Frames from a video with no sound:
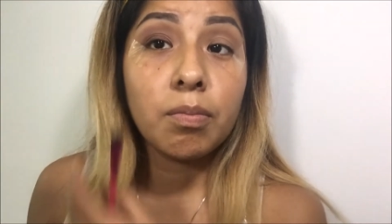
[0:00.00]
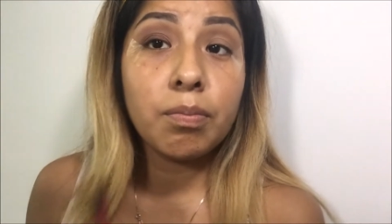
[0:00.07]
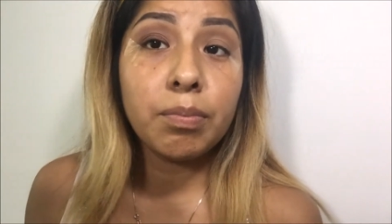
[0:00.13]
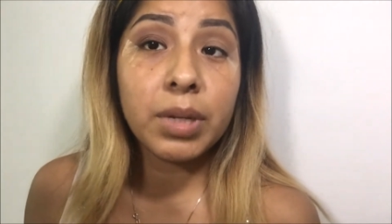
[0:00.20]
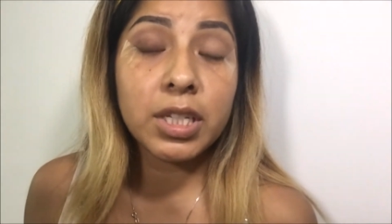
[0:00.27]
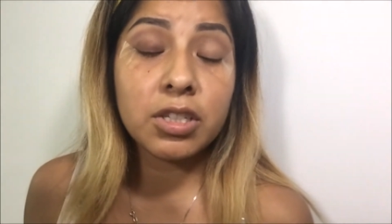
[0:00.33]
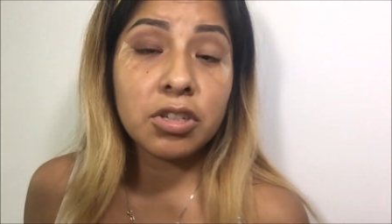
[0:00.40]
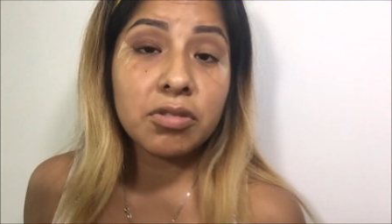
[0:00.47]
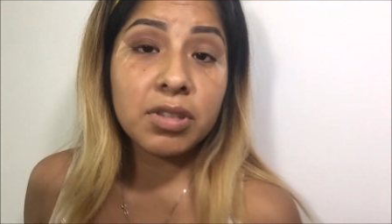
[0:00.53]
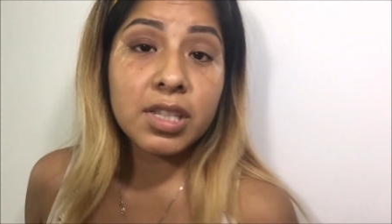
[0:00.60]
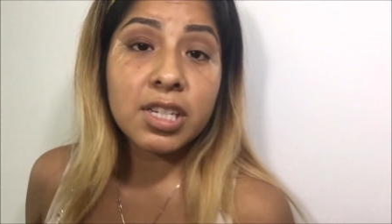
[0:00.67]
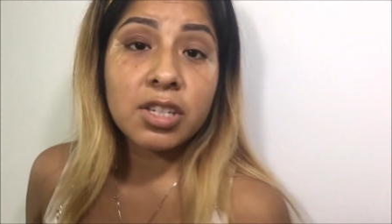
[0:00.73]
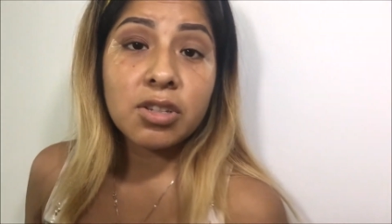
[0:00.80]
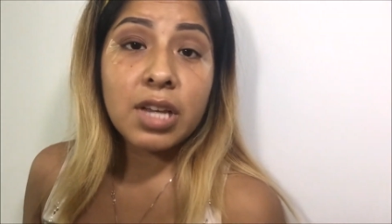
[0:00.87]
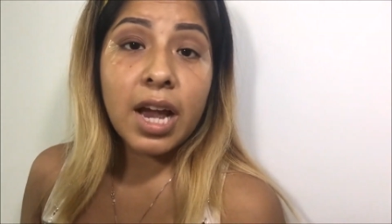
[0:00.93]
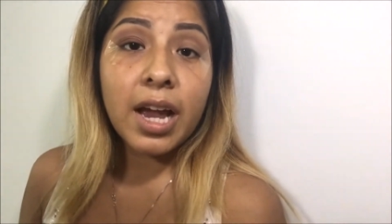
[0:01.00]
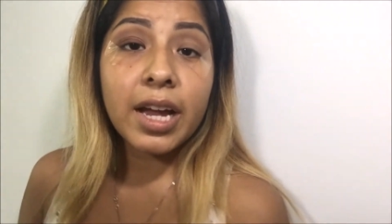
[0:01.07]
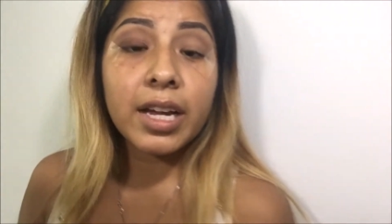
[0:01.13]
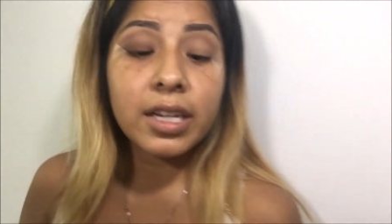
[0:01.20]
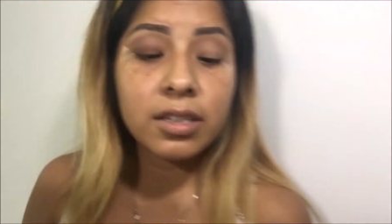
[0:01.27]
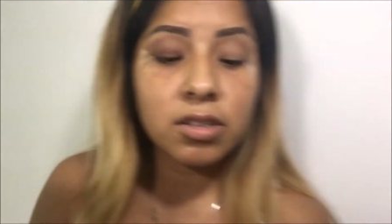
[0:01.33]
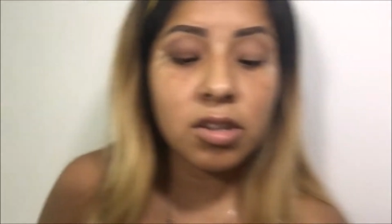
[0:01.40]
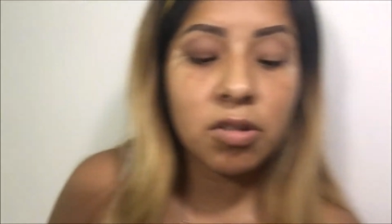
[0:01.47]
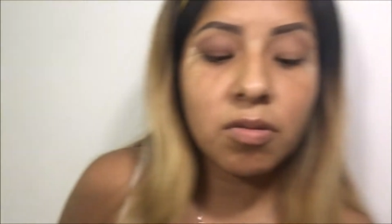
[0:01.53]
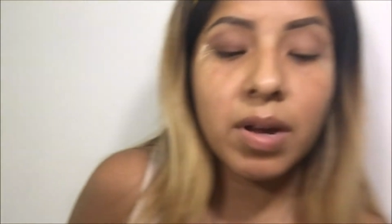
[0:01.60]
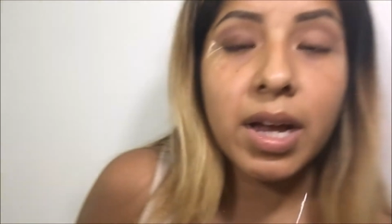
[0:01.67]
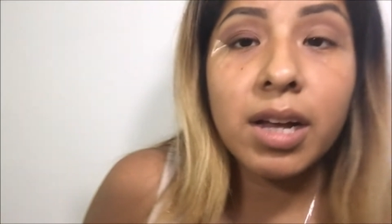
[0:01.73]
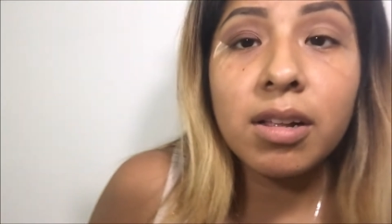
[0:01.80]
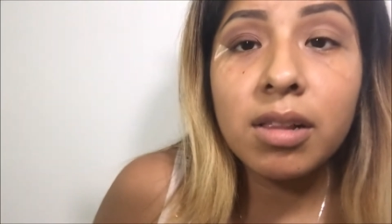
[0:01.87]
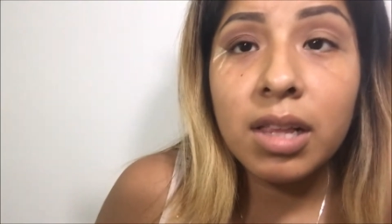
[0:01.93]
me doing this eye so
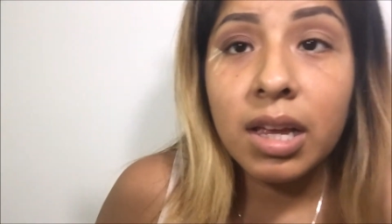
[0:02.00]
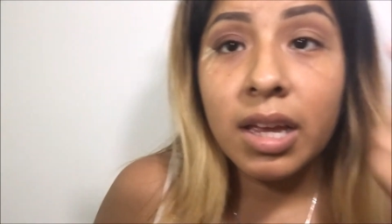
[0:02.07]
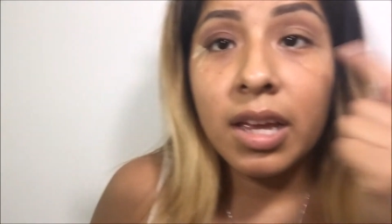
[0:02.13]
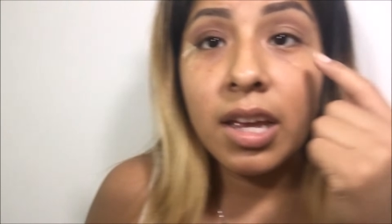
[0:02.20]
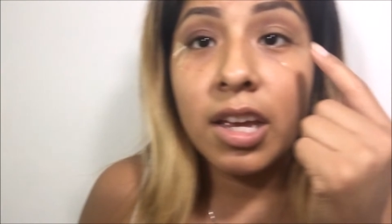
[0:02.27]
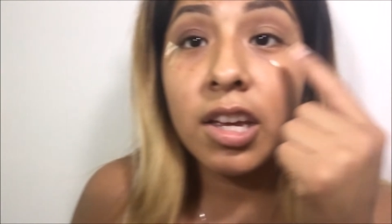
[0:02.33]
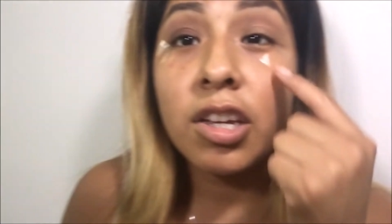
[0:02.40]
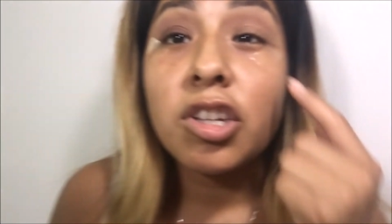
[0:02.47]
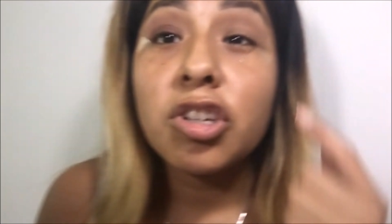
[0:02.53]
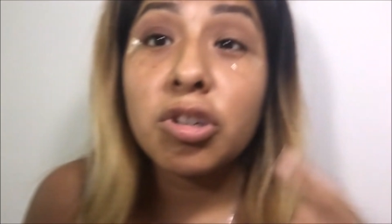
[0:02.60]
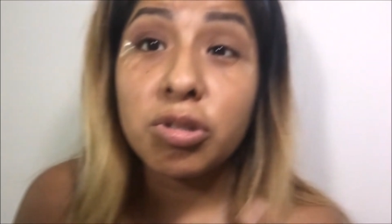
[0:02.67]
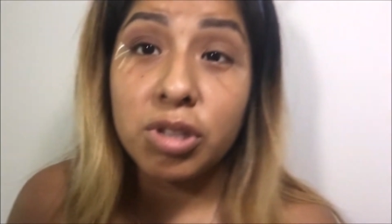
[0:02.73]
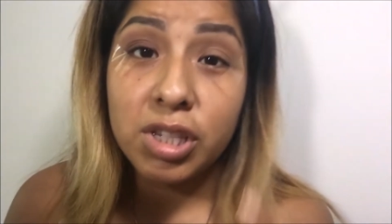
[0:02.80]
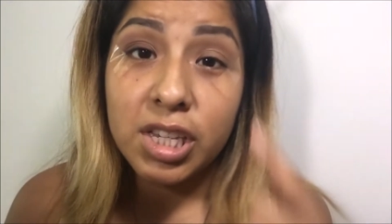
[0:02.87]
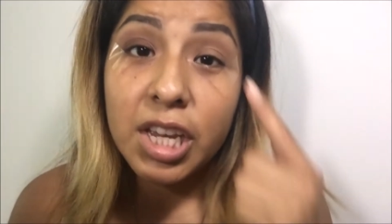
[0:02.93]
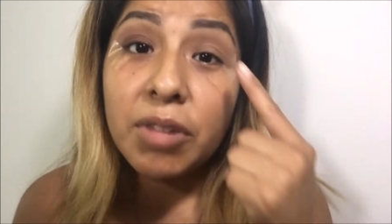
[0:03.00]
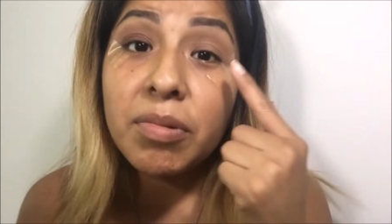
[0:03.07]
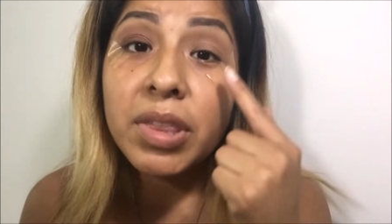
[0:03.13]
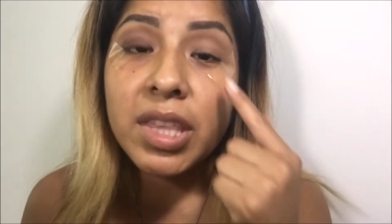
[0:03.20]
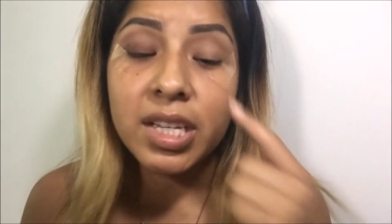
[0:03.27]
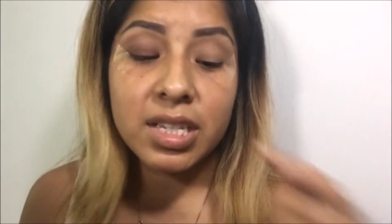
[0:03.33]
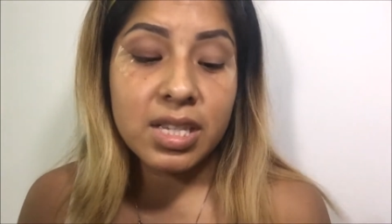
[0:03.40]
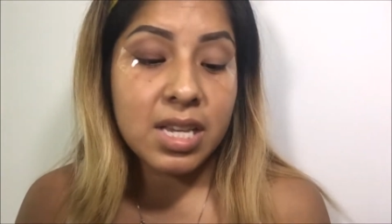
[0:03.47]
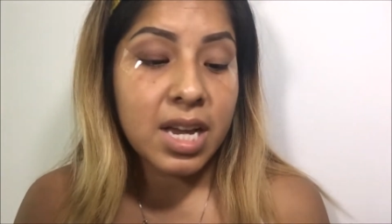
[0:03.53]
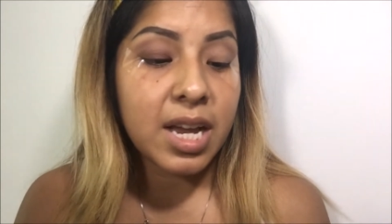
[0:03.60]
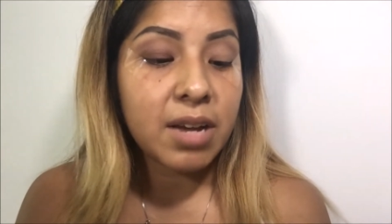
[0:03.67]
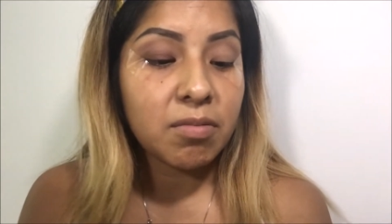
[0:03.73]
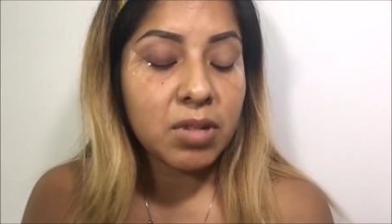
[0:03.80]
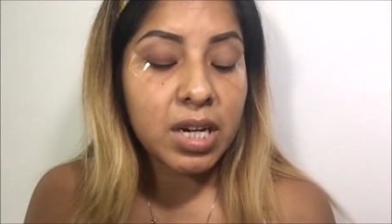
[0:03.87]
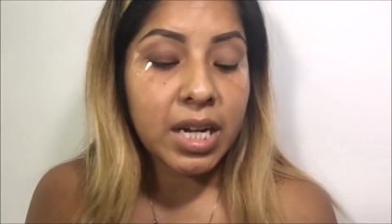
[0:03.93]
well, you'll see with this
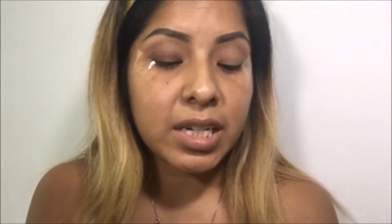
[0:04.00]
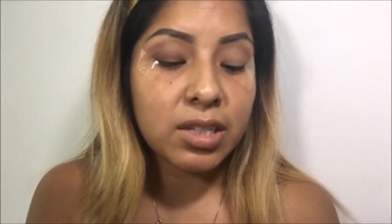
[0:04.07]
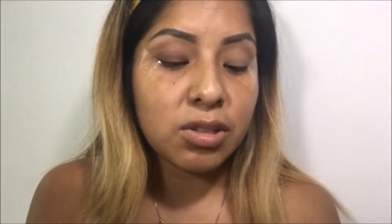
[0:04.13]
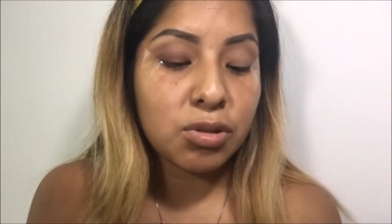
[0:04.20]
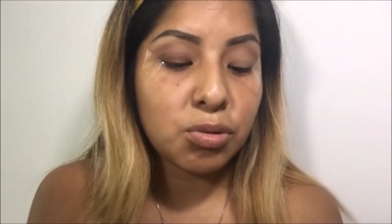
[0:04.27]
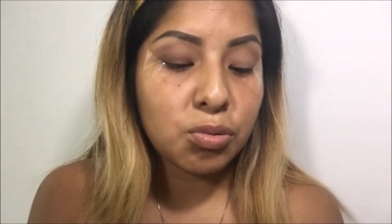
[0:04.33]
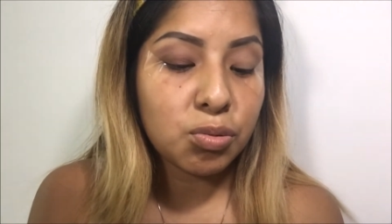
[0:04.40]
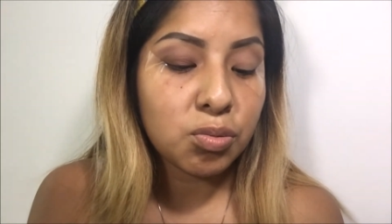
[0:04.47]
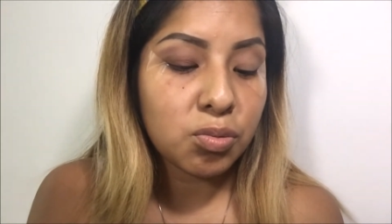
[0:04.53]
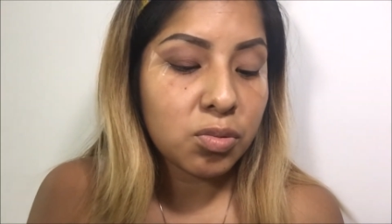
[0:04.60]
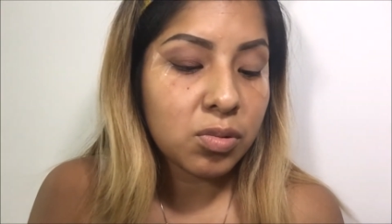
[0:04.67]
eye what I do.